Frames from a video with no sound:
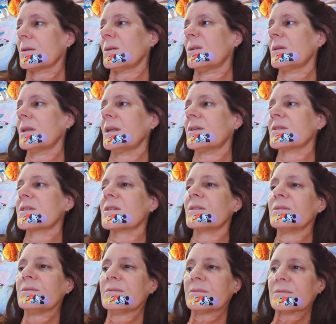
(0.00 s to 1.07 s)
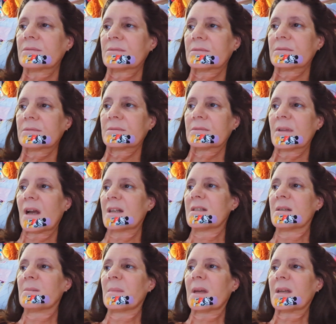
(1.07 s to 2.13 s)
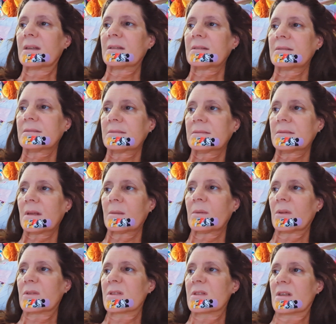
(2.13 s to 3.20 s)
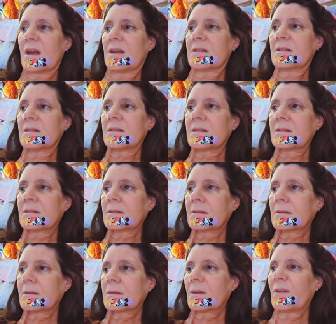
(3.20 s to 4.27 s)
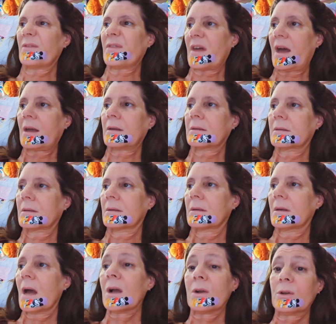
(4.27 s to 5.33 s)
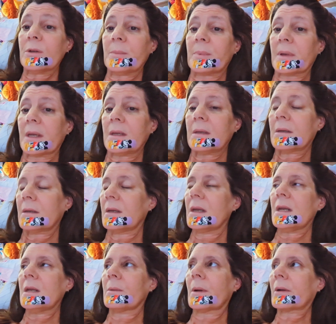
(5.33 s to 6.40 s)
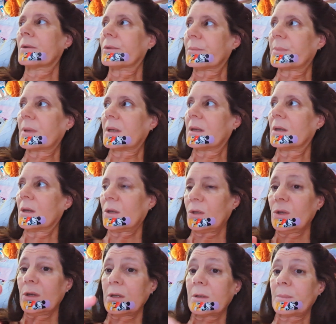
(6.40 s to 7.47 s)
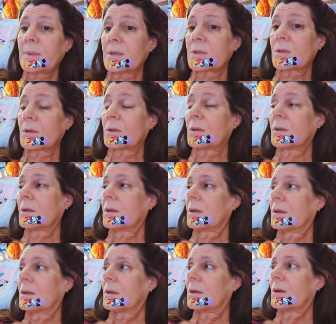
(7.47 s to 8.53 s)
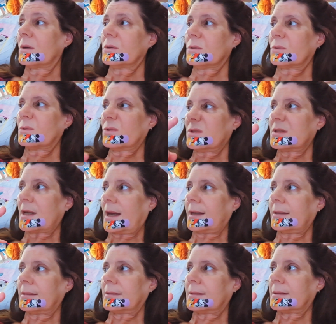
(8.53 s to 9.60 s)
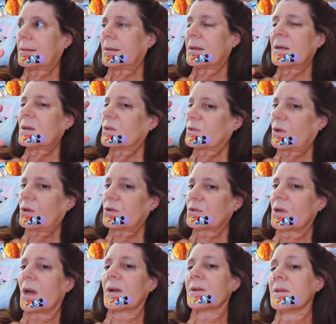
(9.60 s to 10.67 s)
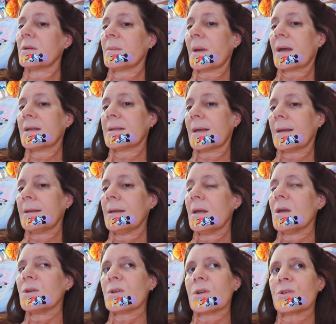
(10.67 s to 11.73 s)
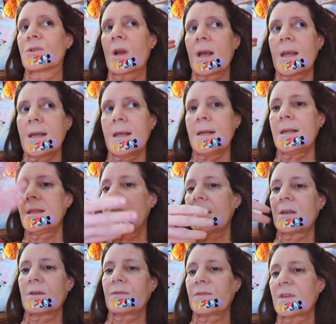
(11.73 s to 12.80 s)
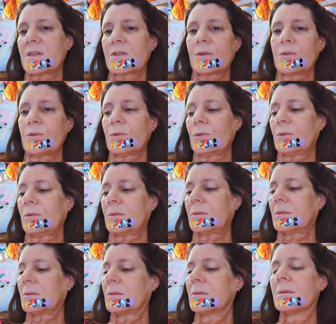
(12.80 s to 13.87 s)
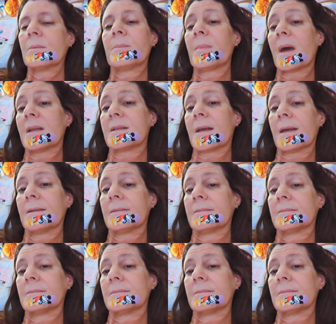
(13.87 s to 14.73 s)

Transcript: called Clearasil. I didn't make it. I'm not the scientist of that. I could be. Anyone could be. You could be too on your good day. Don't try it on your bad day. Don't try anything of this on your bad day,